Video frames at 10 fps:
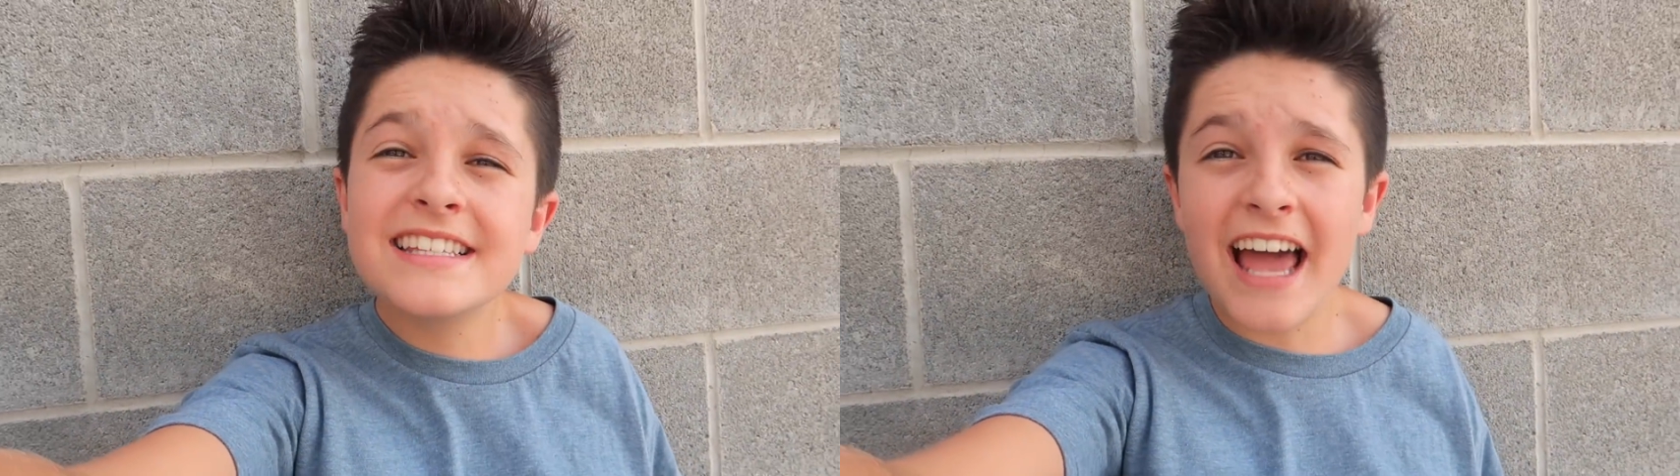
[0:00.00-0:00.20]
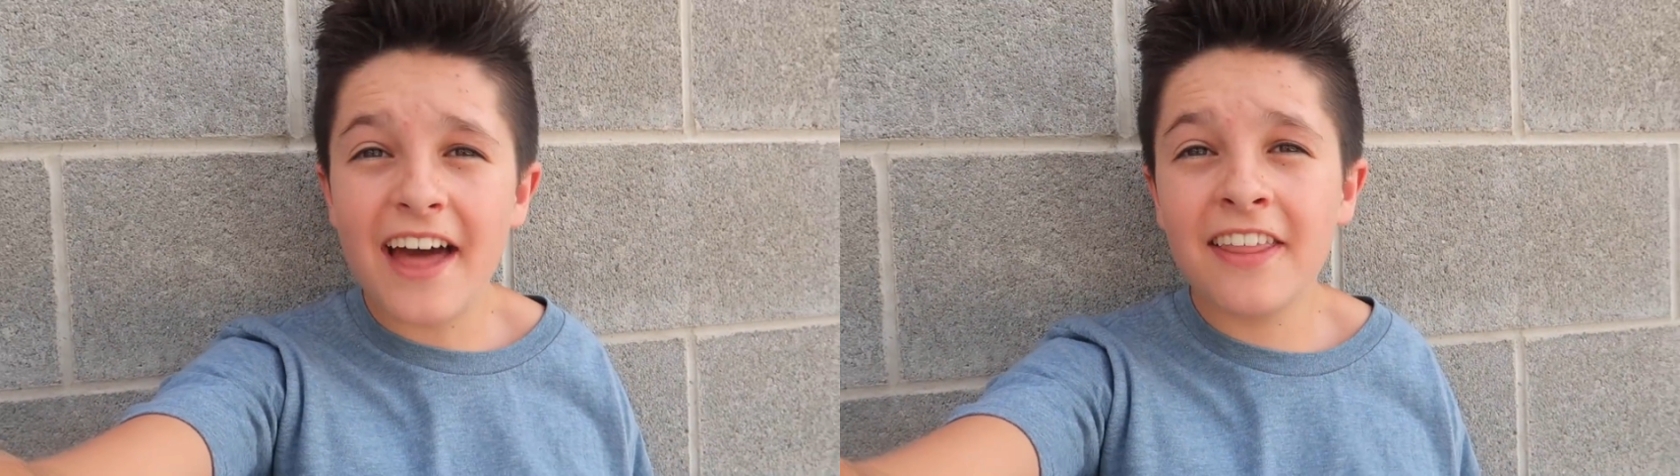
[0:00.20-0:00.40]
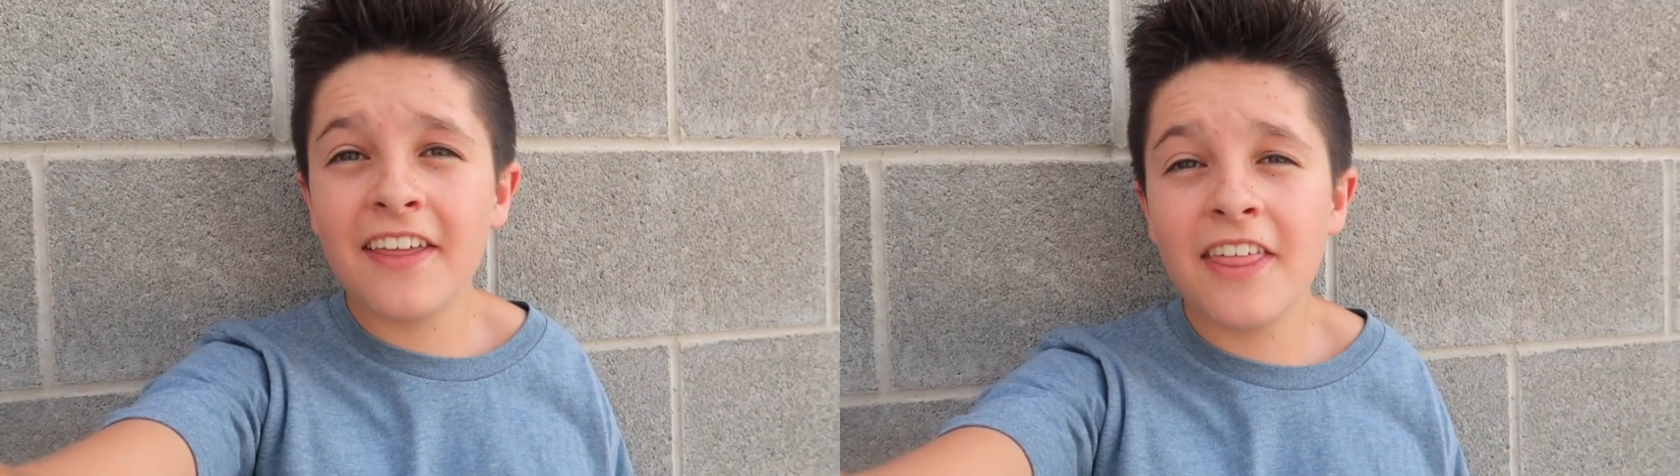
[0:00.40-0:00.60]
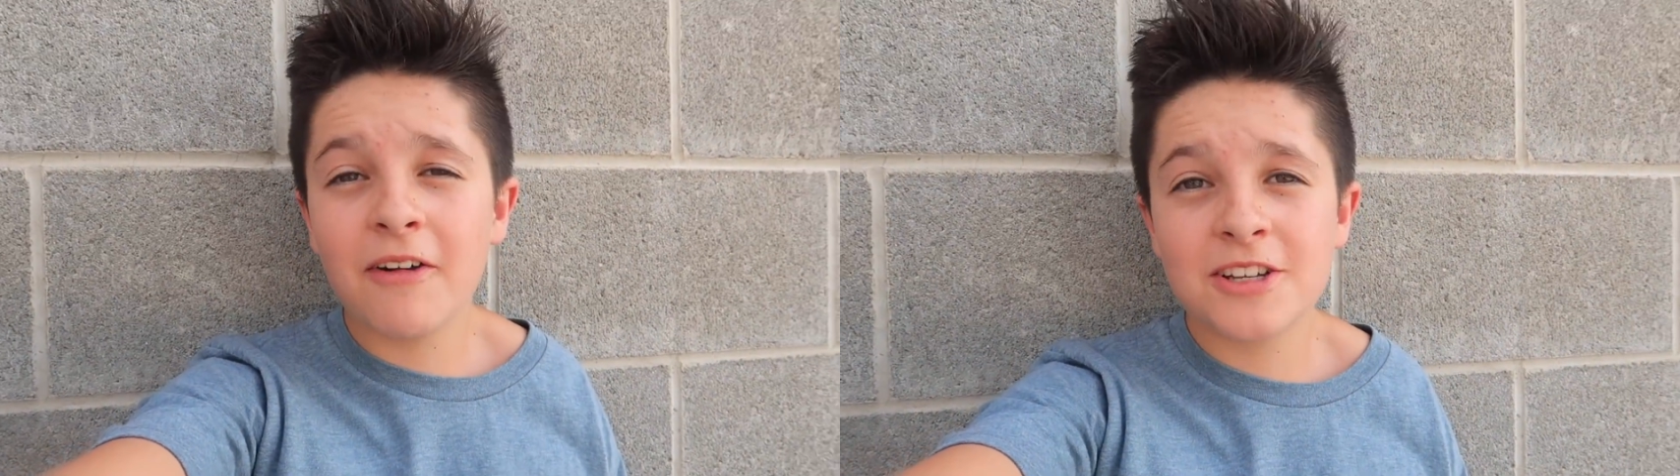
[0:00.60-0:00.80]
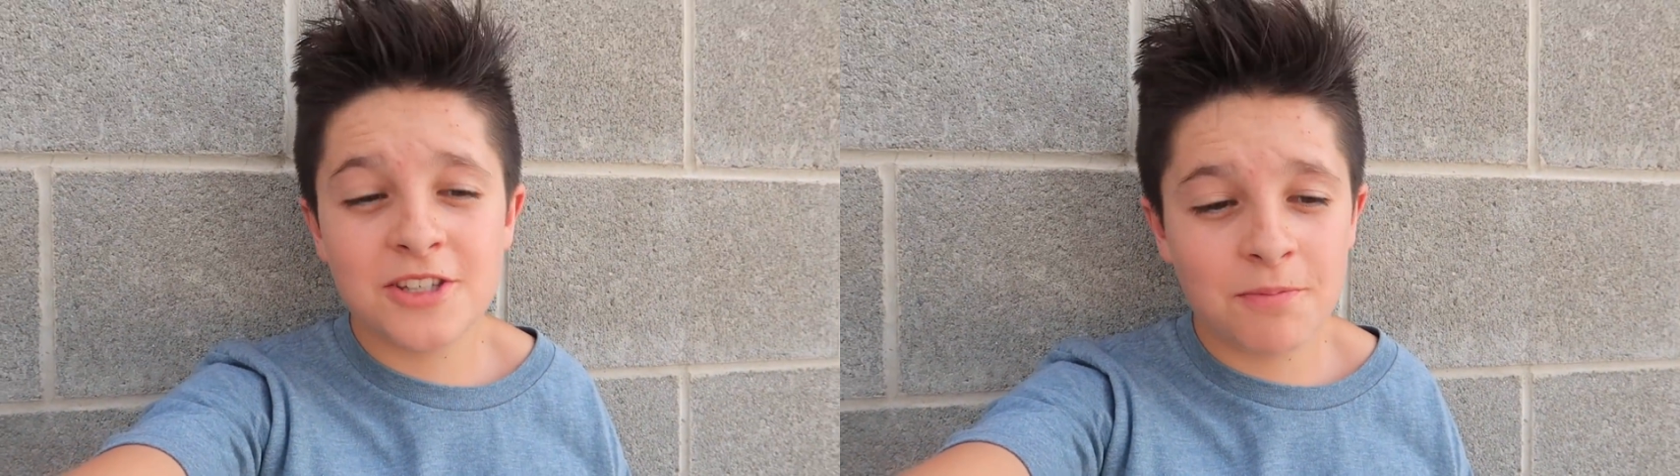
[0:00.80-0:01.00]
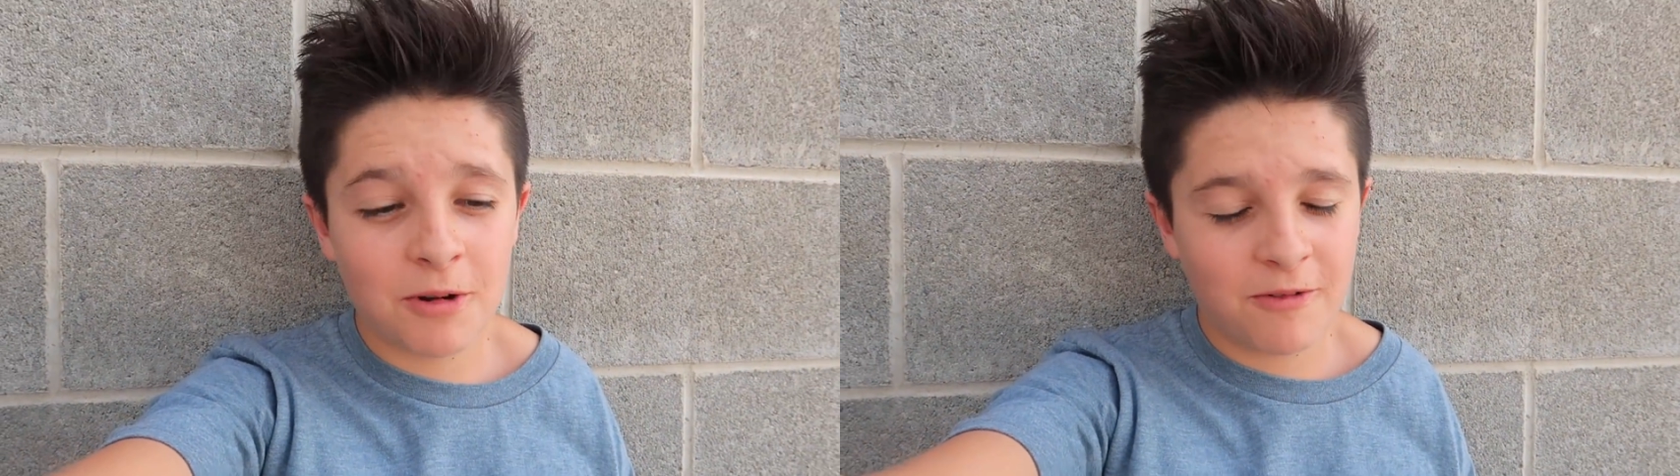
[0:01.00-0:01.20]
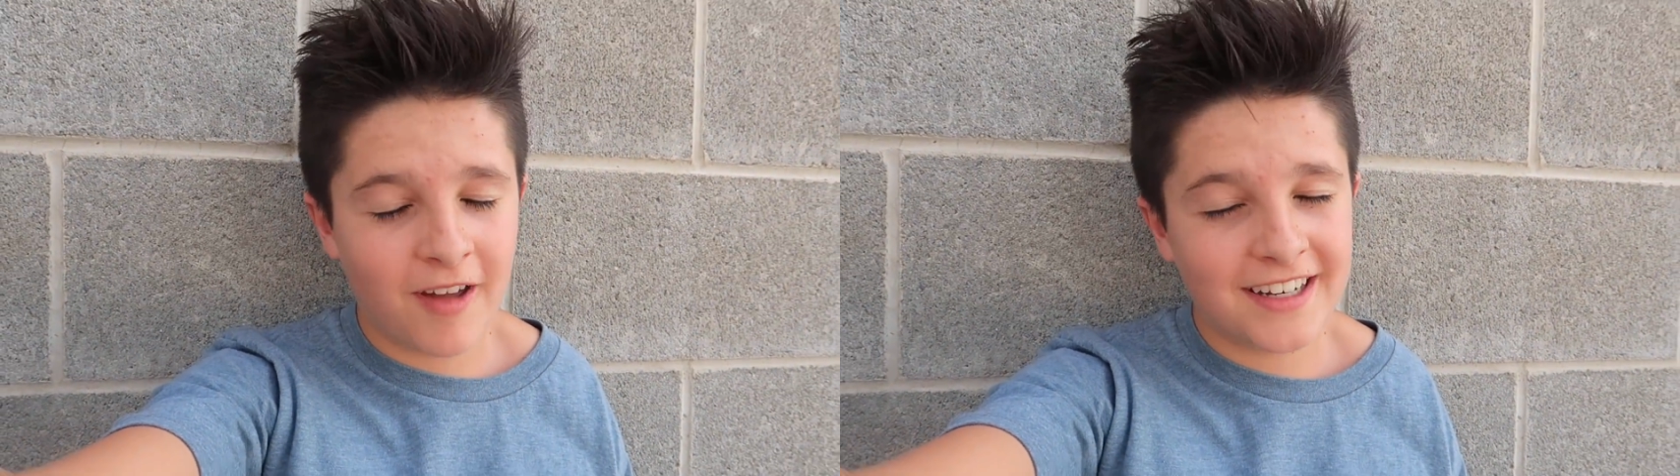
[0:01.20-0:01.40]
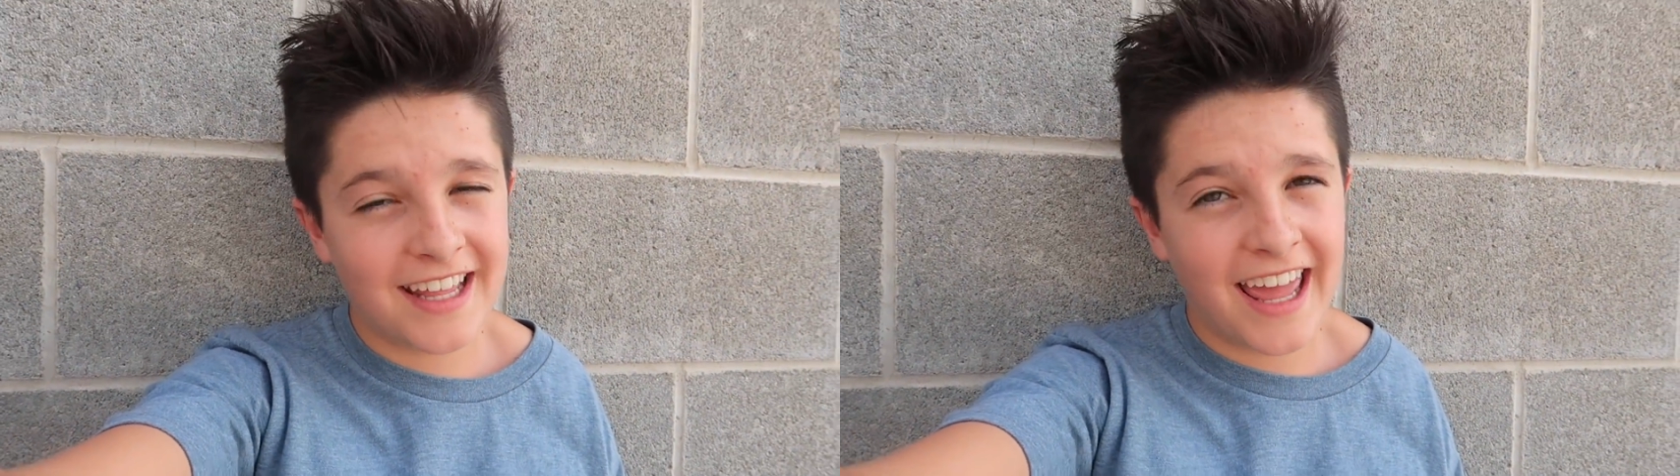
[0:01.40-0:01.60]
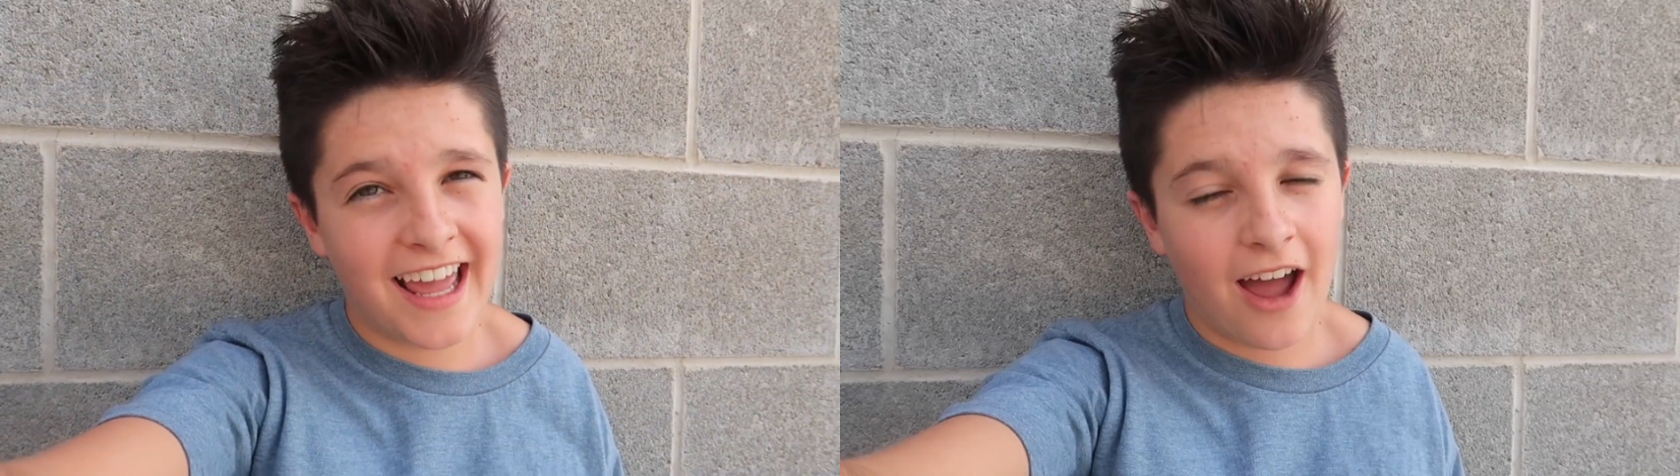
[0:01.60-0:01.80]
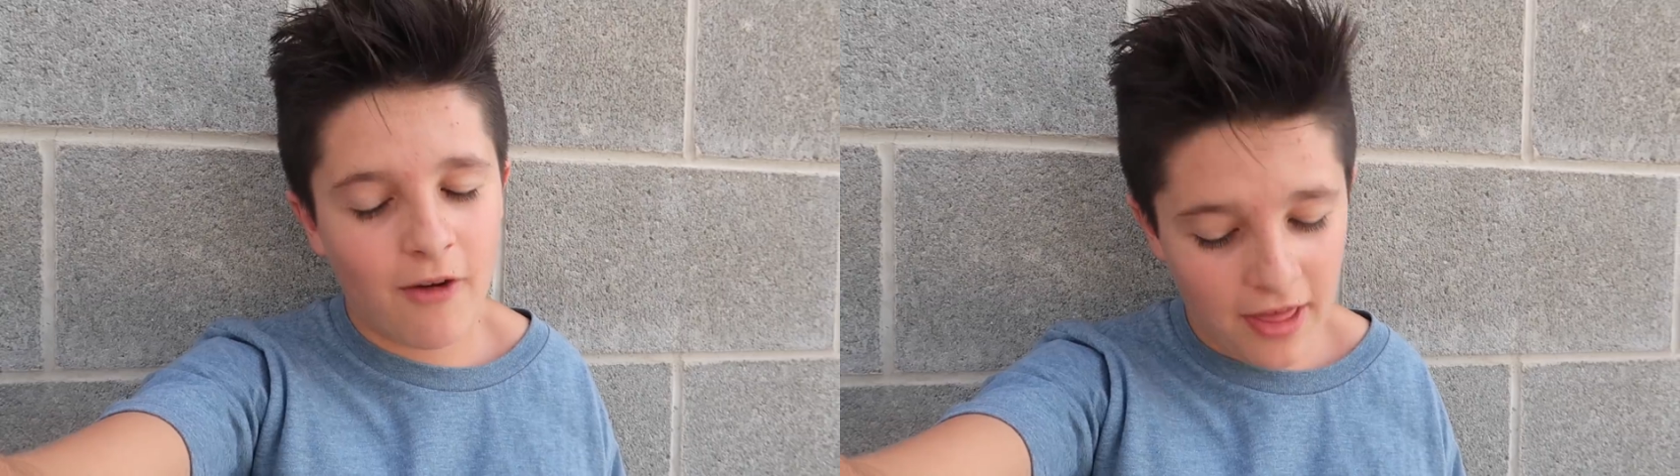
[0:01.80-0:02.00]
Sadly, they were super fun to
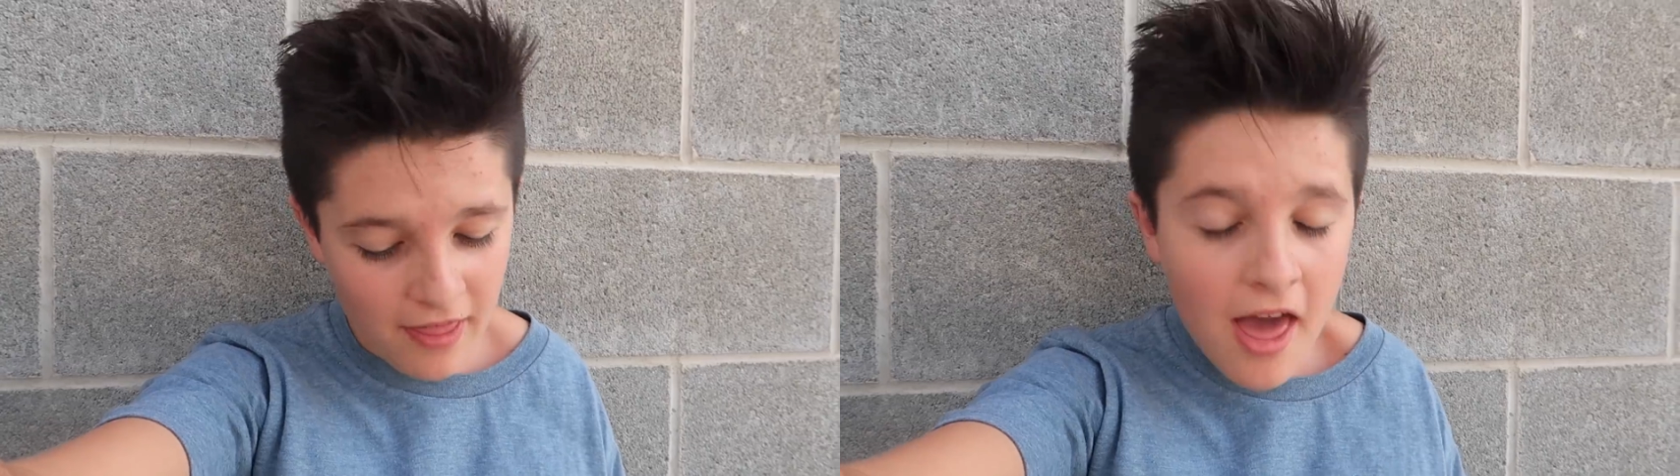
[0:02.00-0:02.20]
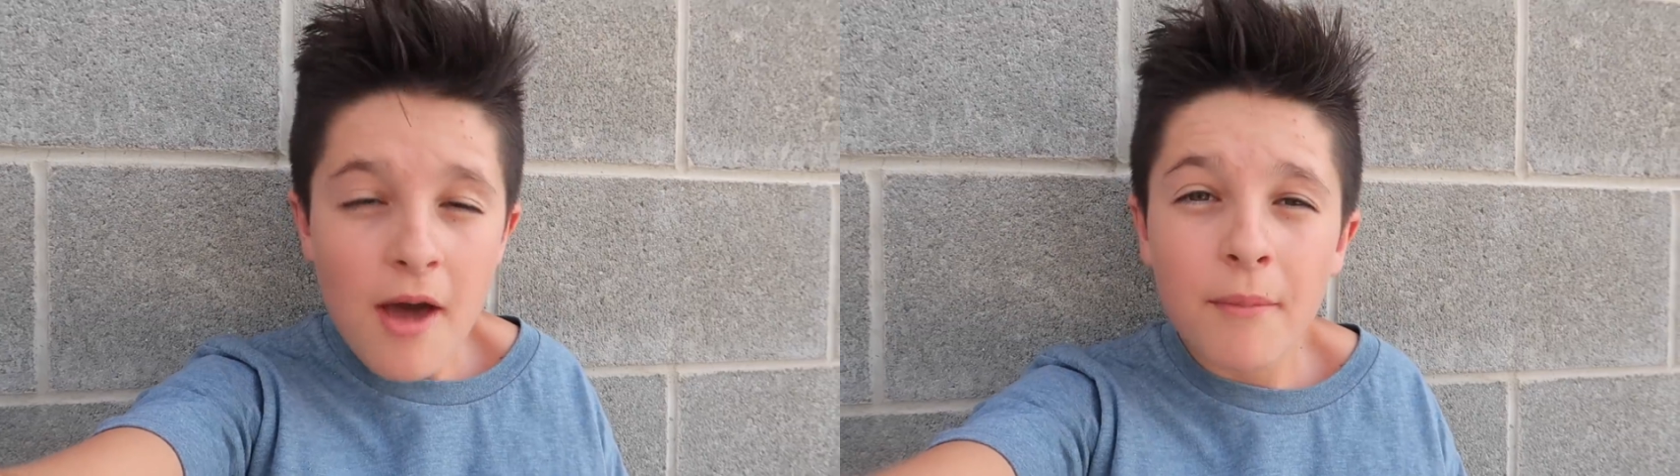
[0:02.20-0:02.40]
hang out with.